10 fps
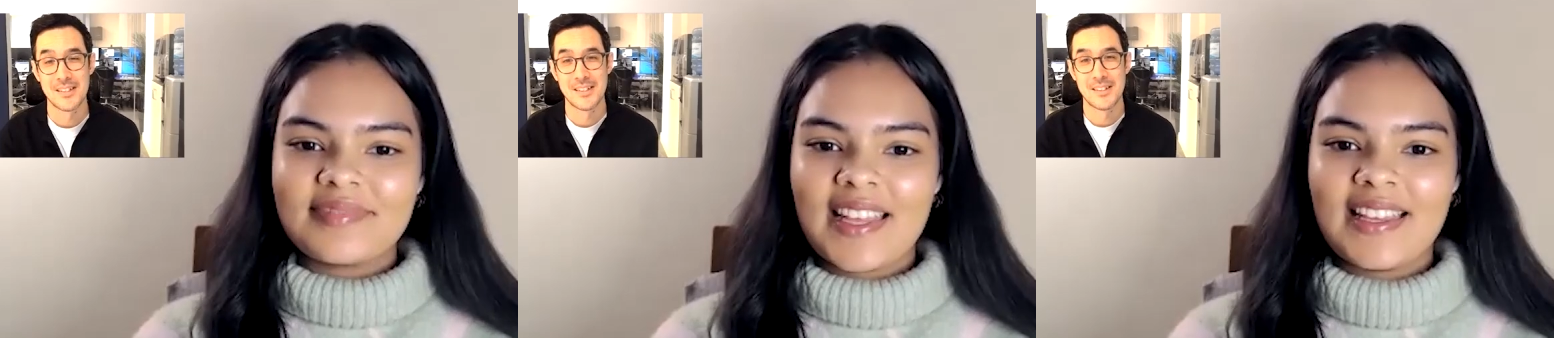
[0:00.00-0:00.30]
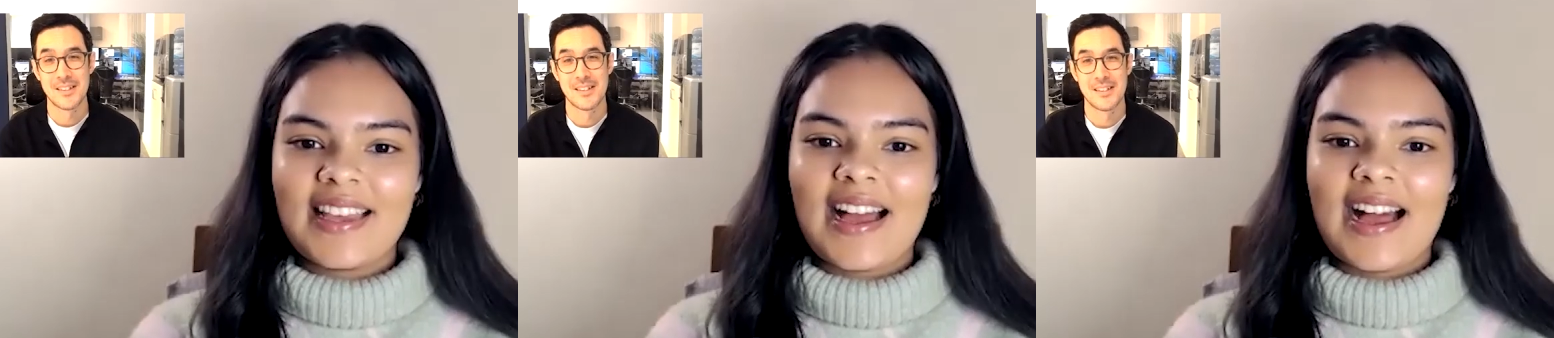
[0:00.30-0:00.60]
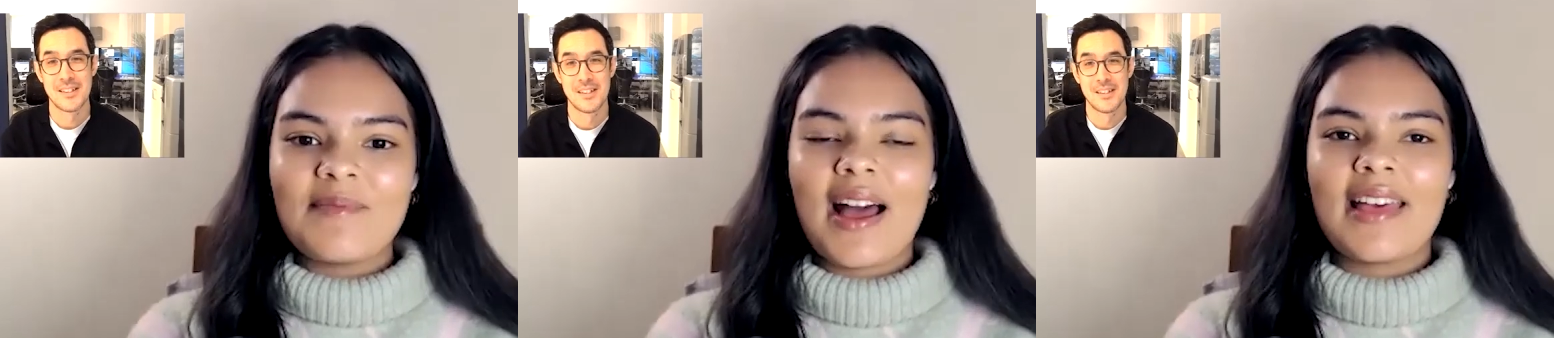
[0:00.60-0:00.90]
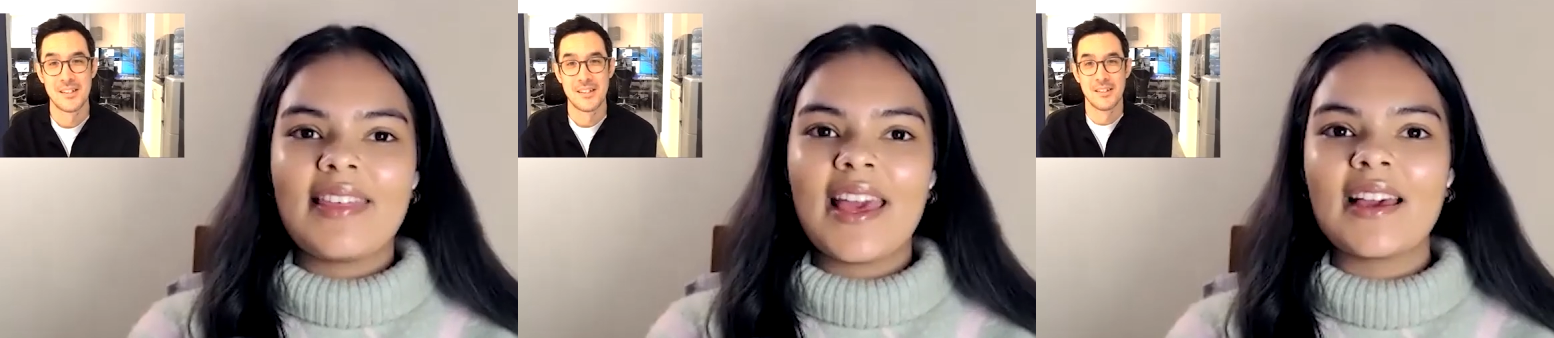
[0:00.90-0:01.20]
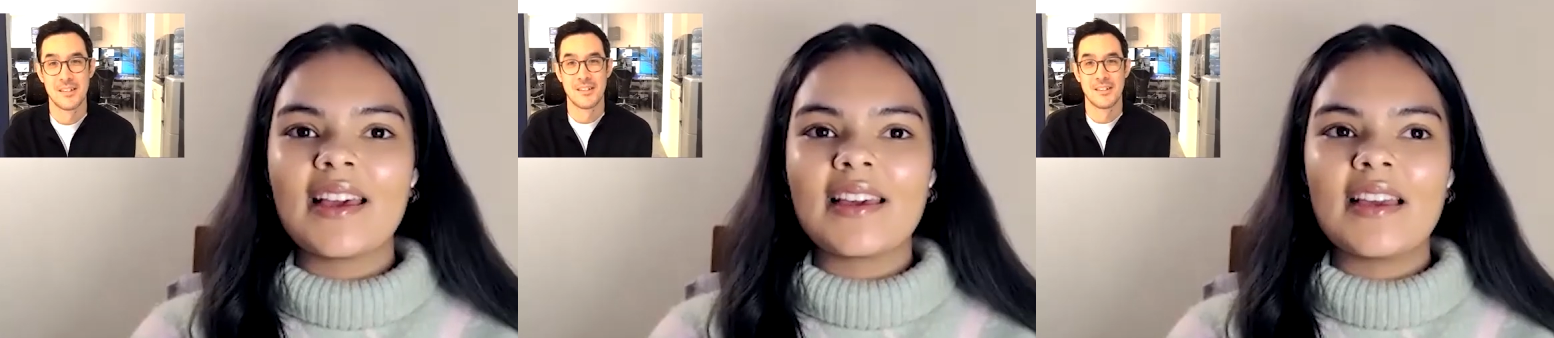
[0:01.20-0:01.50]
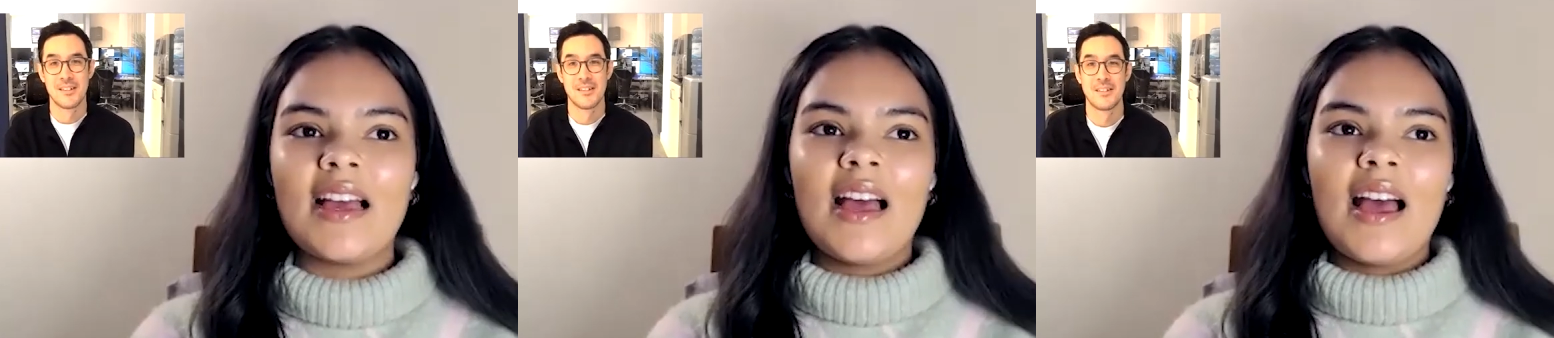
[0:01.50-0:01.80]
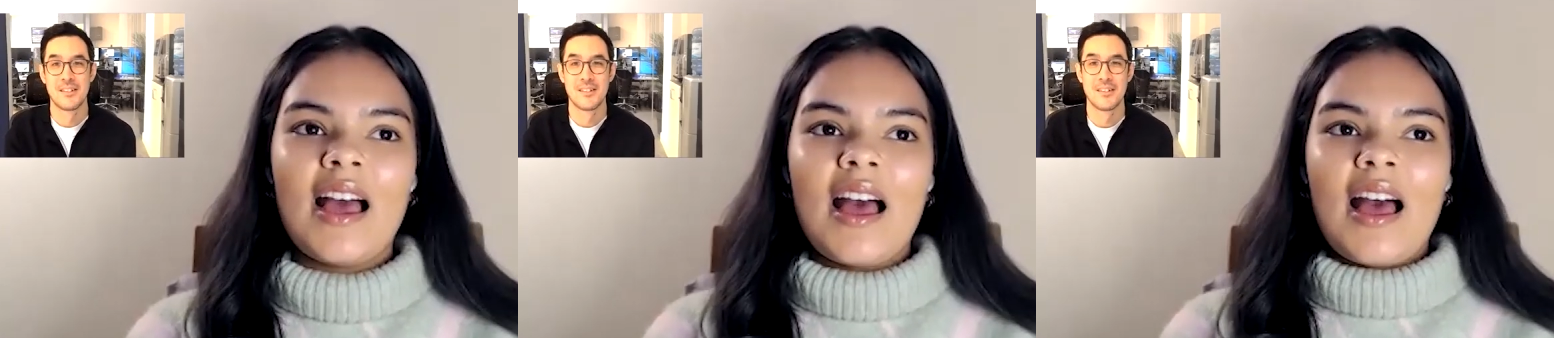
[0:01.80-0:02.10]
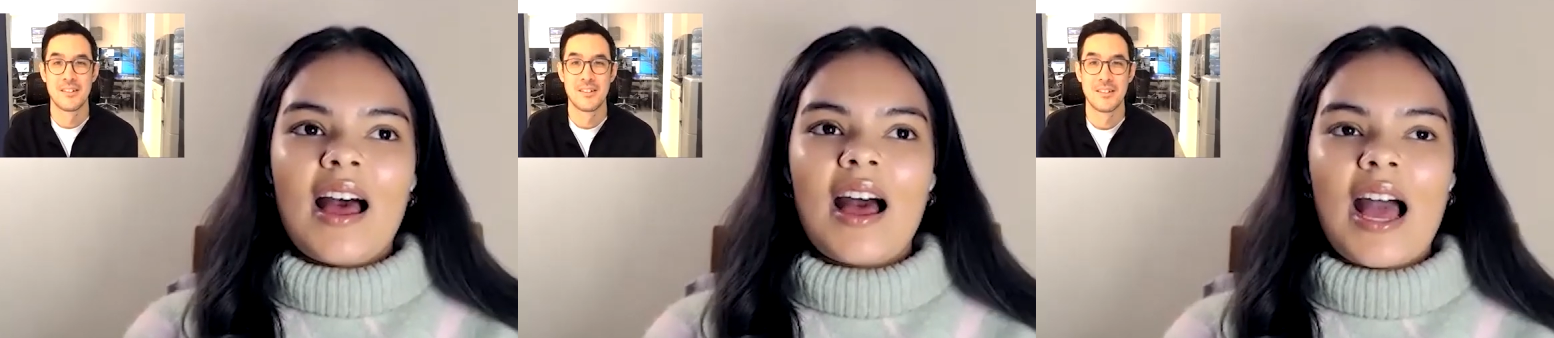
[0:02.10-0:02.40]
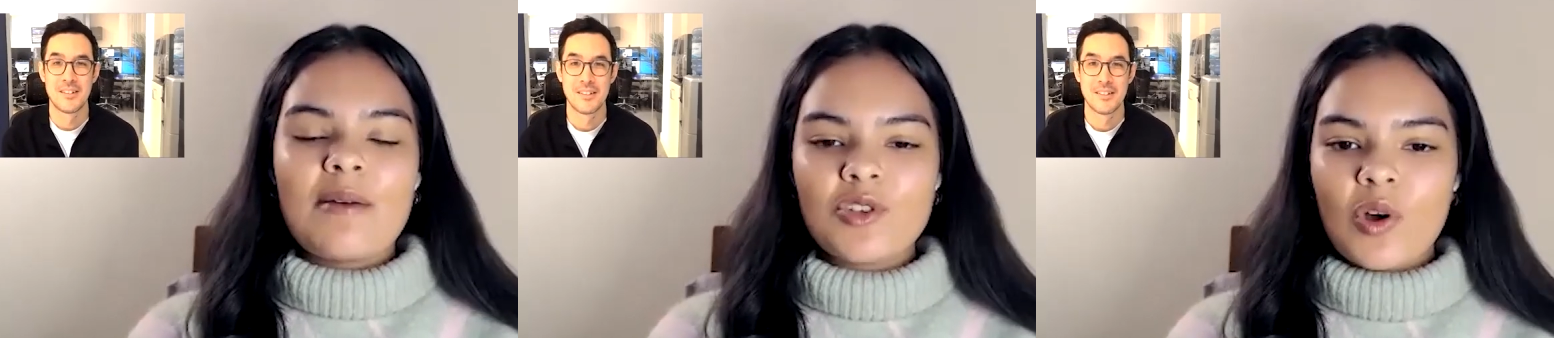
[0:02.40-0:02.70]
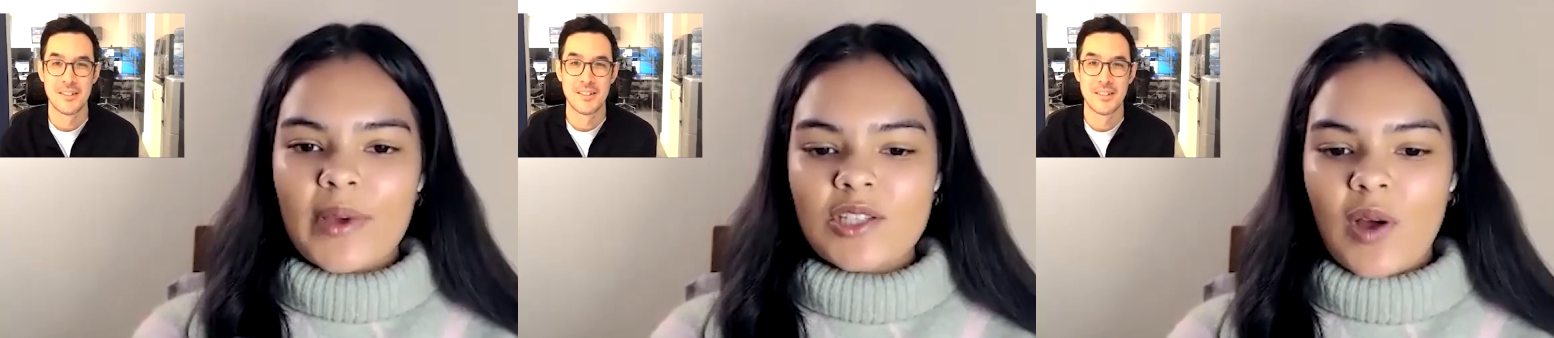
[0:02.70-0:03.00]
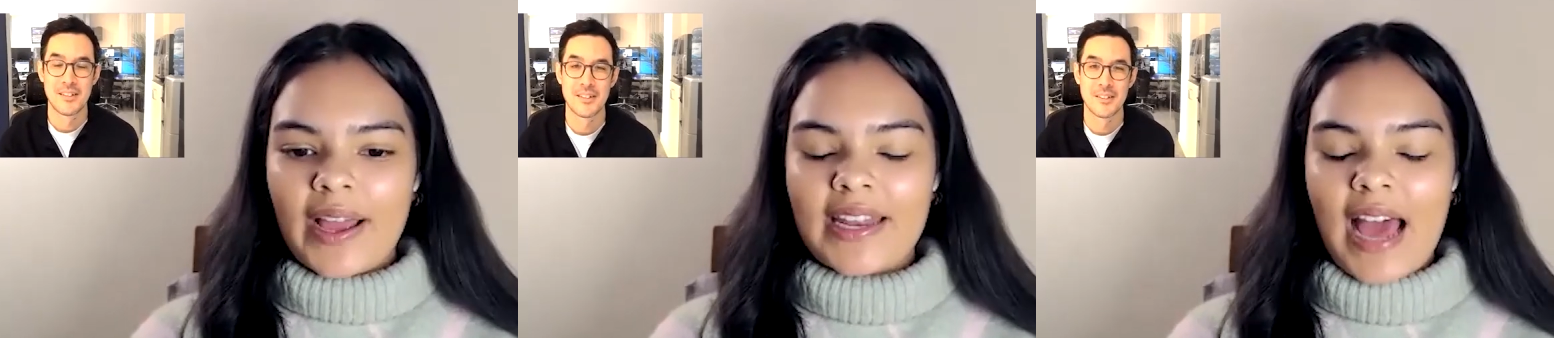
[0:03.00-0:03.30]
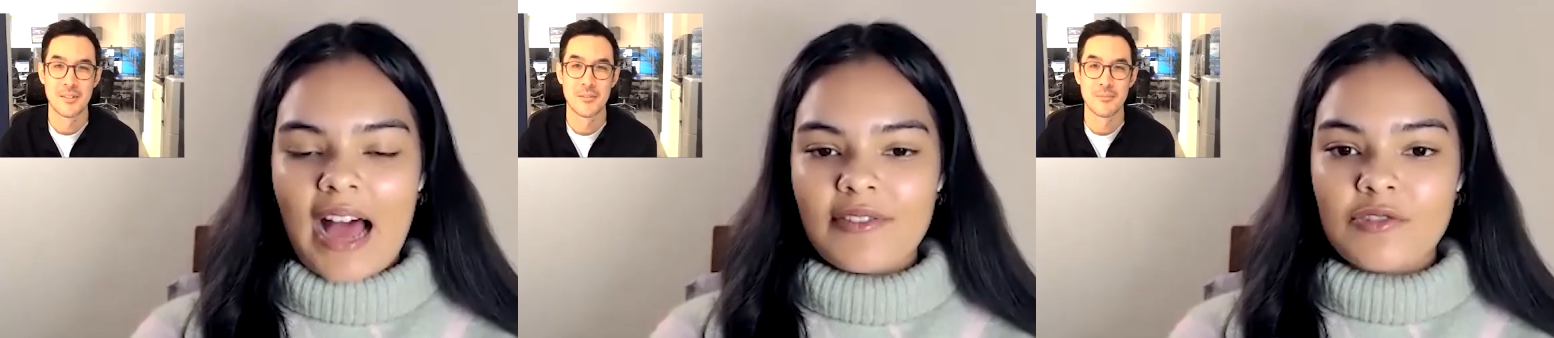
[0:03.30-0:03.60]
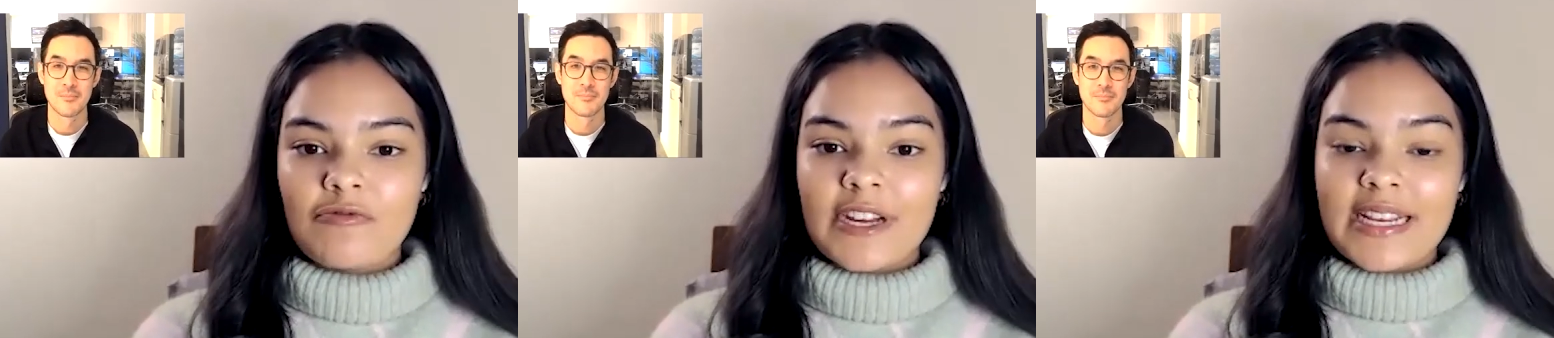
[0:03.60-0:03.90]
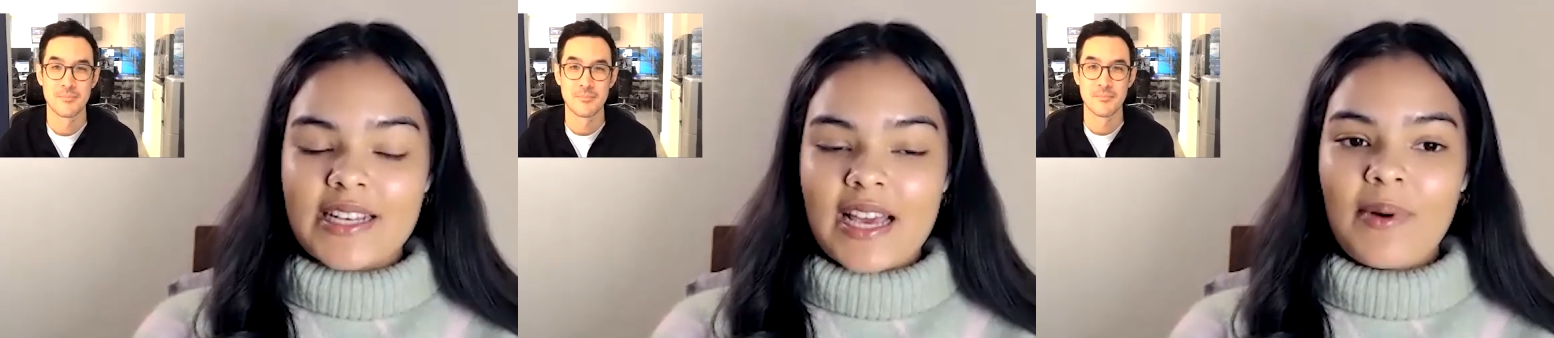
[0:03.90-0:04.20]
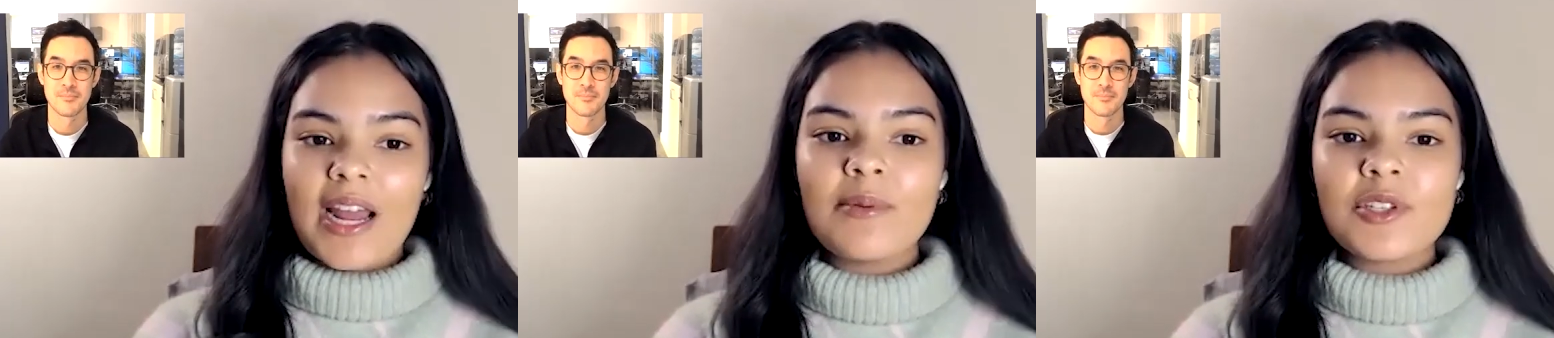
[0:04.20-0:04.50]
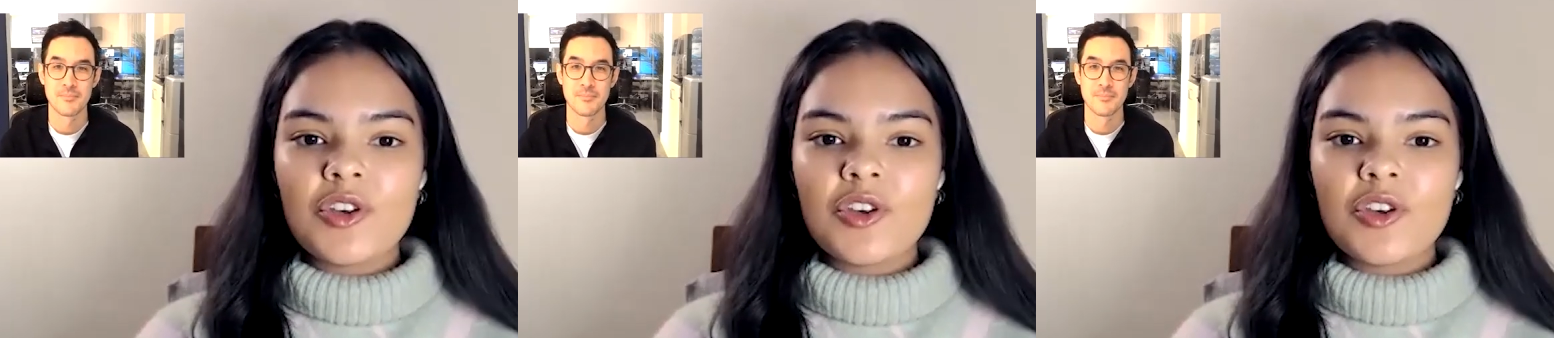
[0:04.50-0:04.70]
Speaker 1: Yeah, I think I was always quite an avid reader when I was